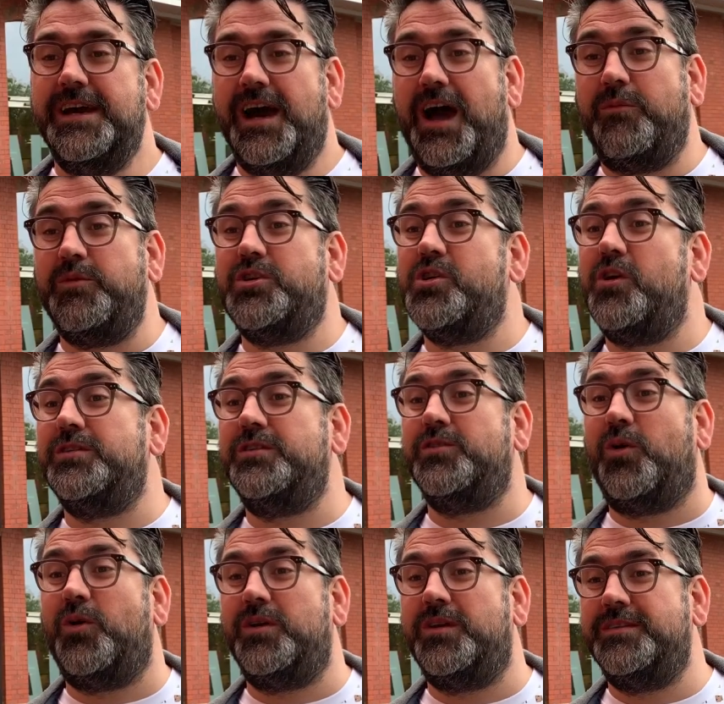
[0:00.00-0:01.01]
We shot it
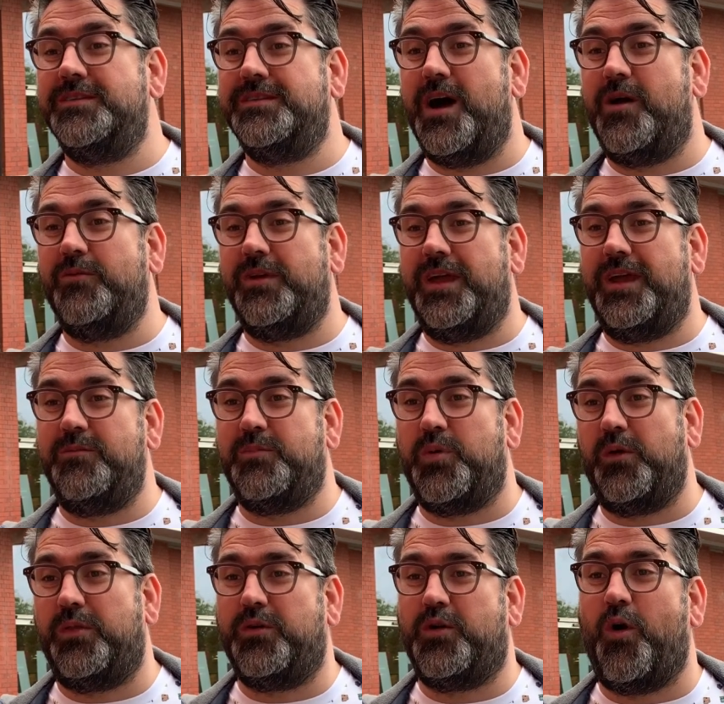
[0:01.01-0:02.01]
all down in
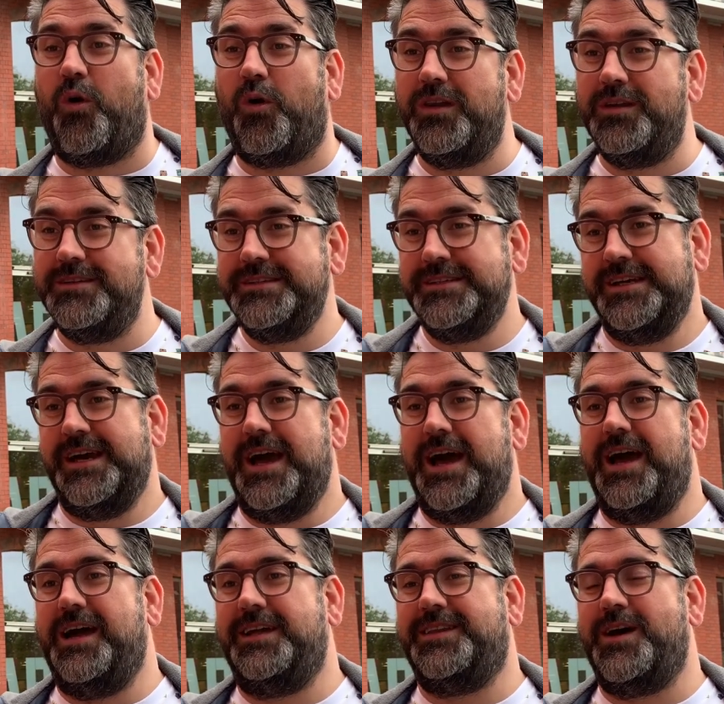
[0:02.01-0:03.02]
Porthcawl,
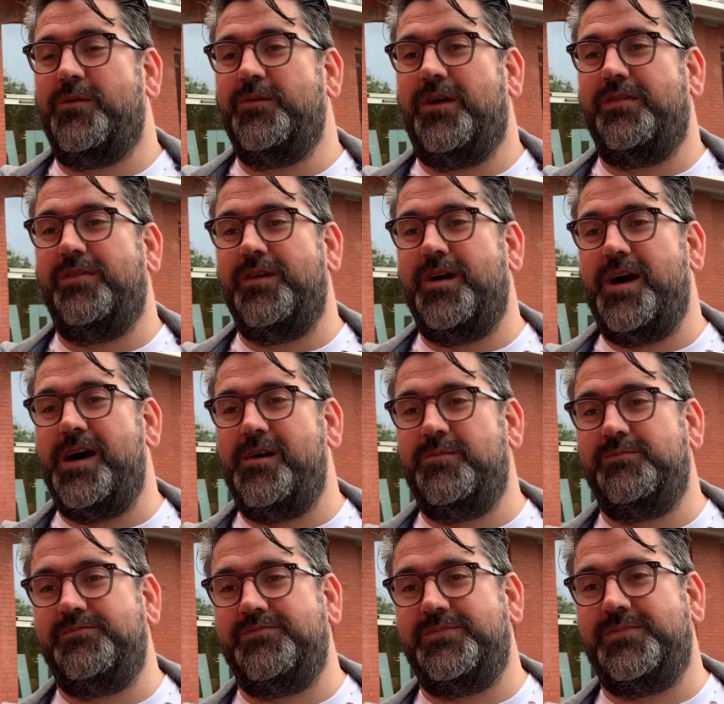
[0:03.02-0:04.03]
down on
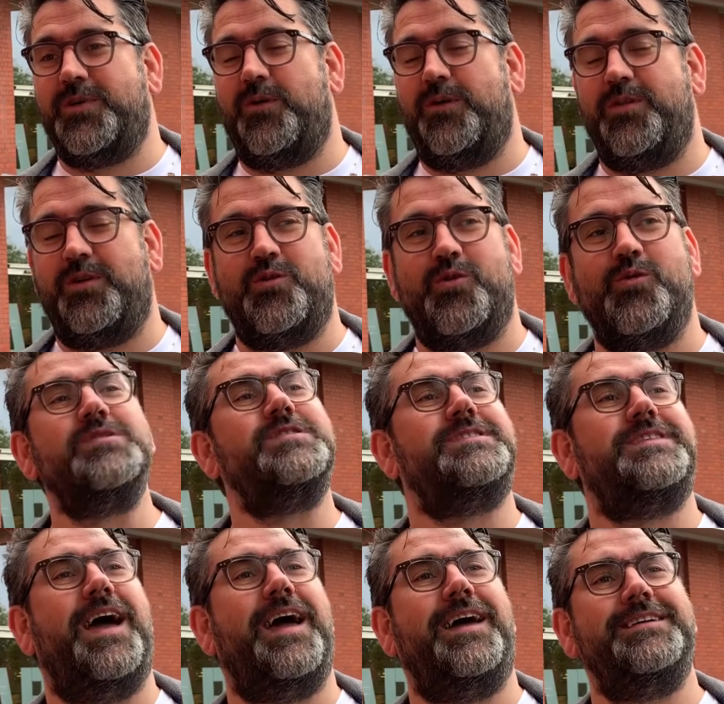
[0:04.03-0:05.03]
the
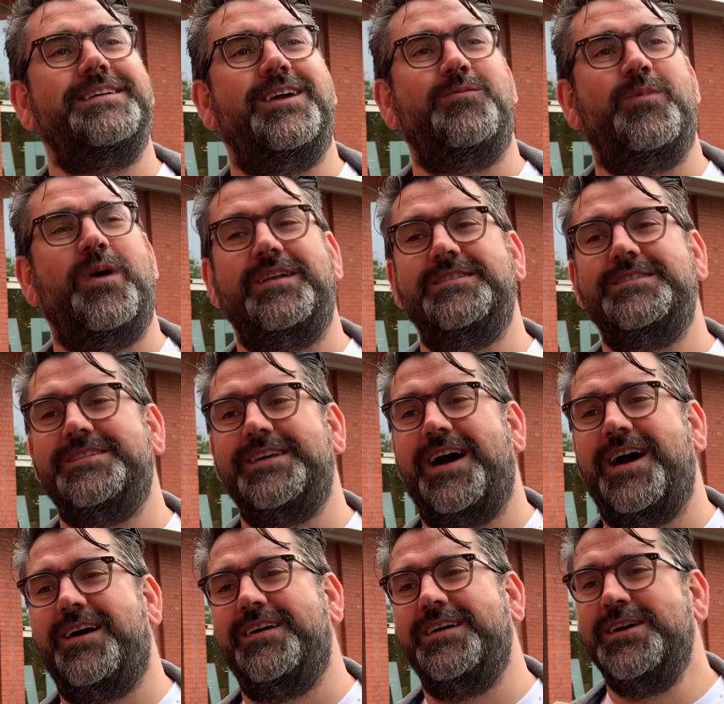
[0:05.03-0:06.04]
coast there in Wales.
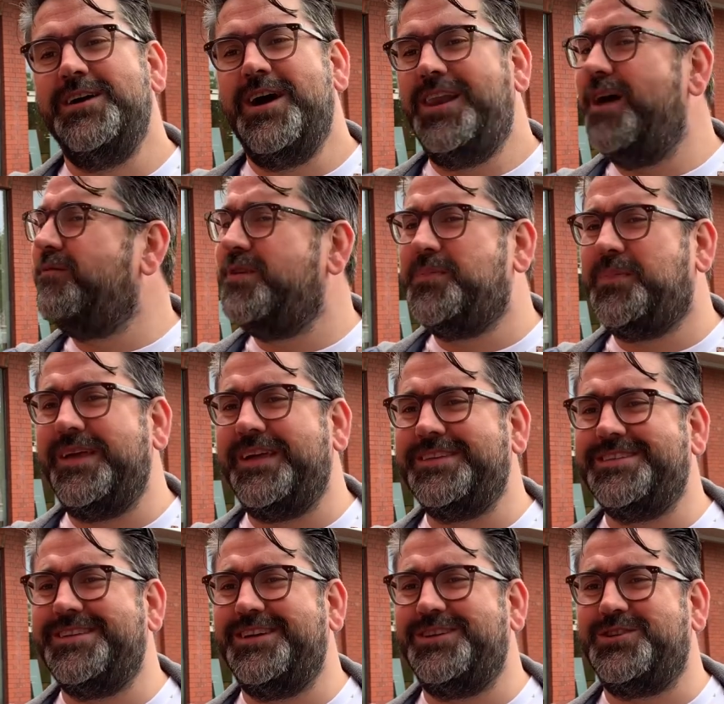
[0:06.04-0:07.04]
Lovely
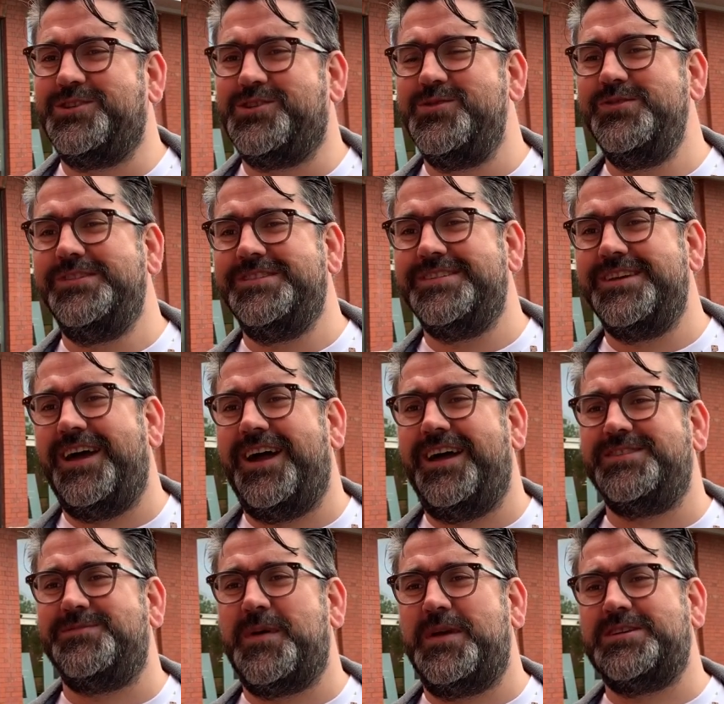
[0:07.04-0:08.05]
place to shoot,
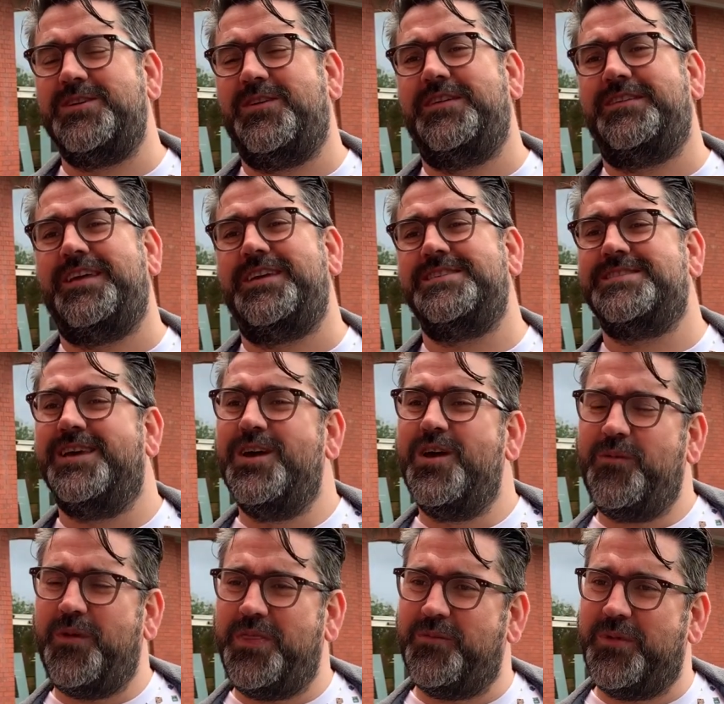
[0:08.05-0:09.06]
especially on the days
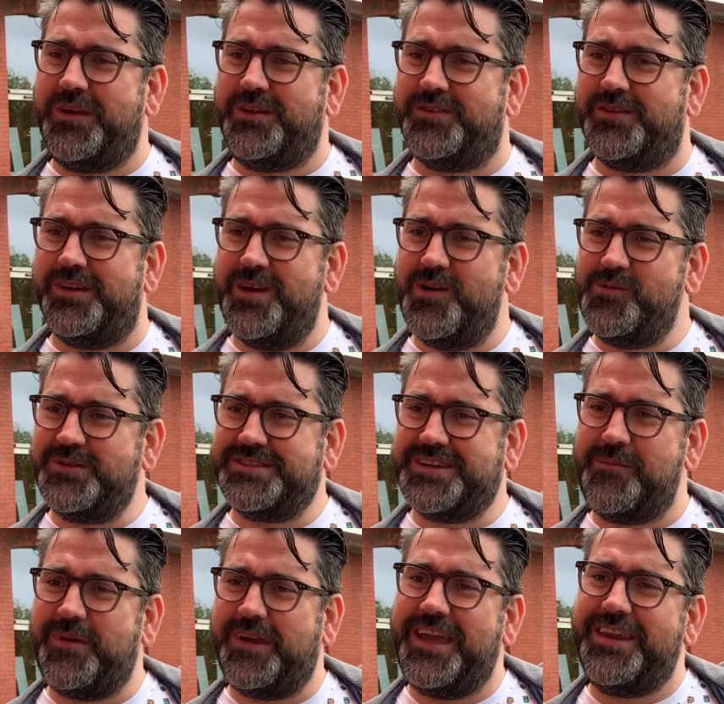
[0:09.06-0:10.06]
when the wind was
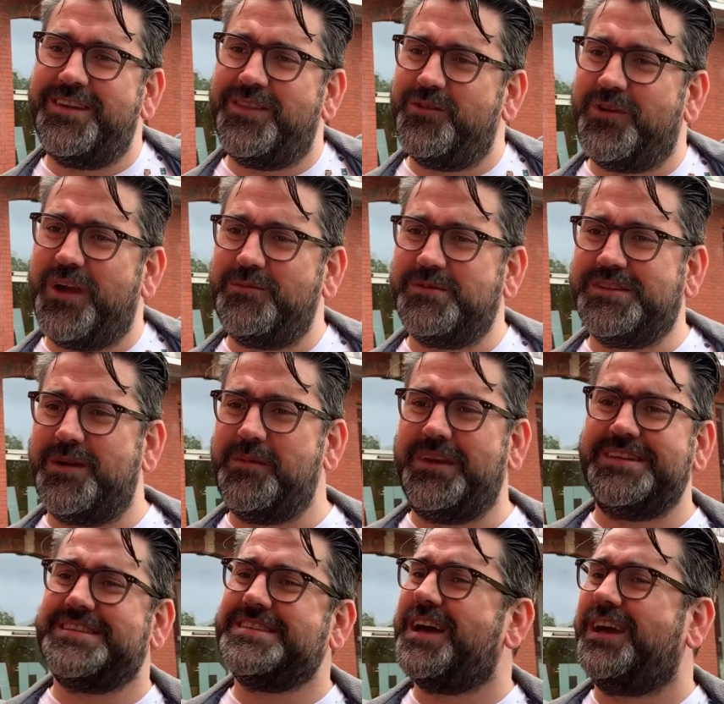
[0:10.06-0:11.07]
coming in and the rain was
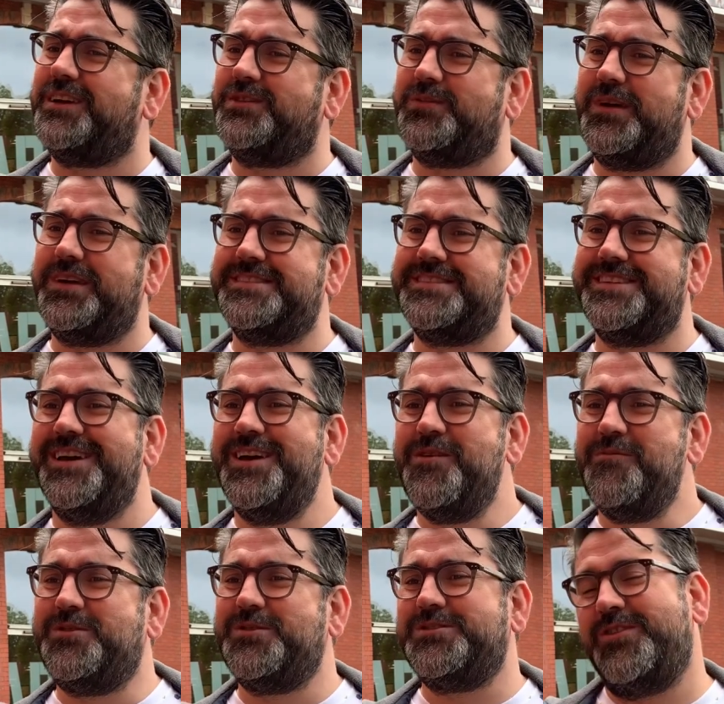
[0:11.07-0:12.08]
coming in sideways,
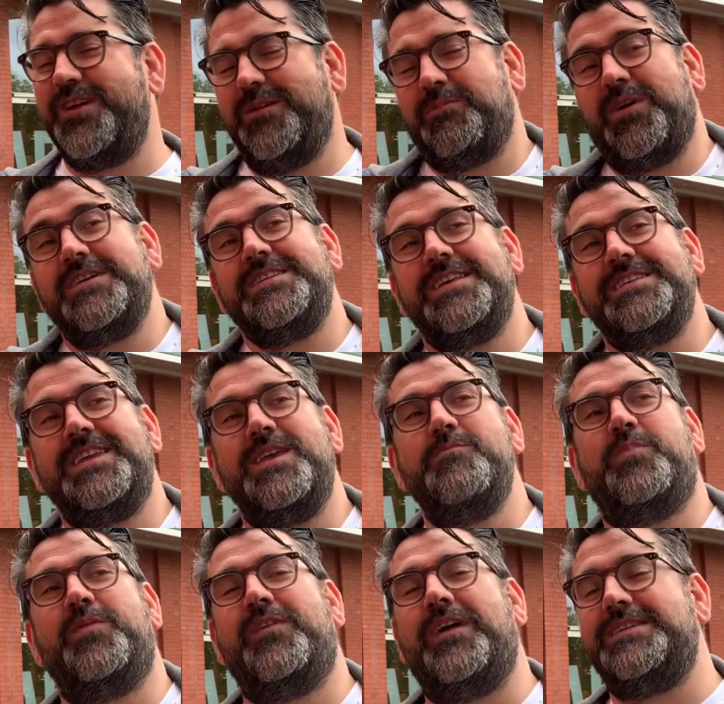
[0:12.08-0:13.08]
which is great because it is an
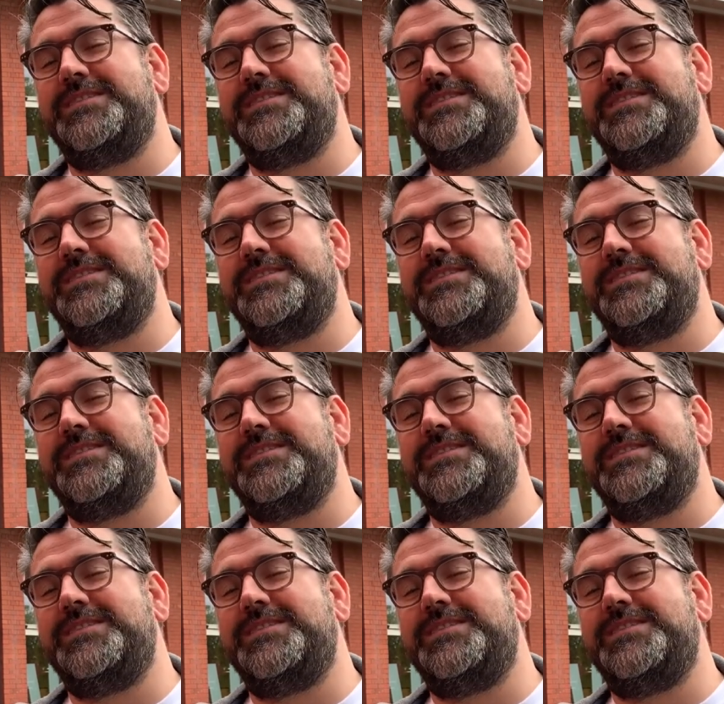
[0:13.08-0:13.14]
improvised